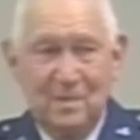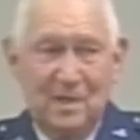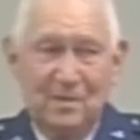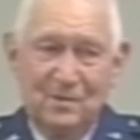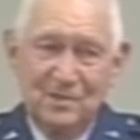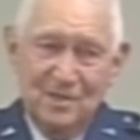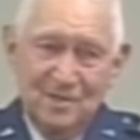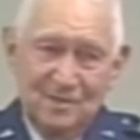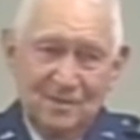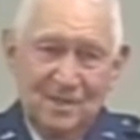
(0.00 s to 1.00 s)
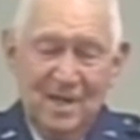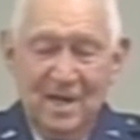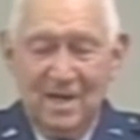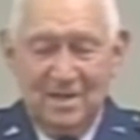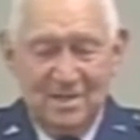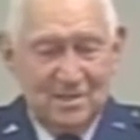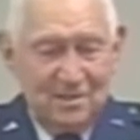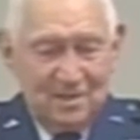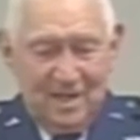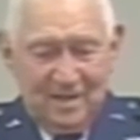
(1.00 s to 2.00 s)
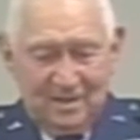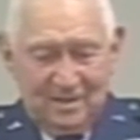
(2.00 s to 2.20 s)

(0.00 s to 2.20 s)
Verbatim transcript: and we circled, and it just looked like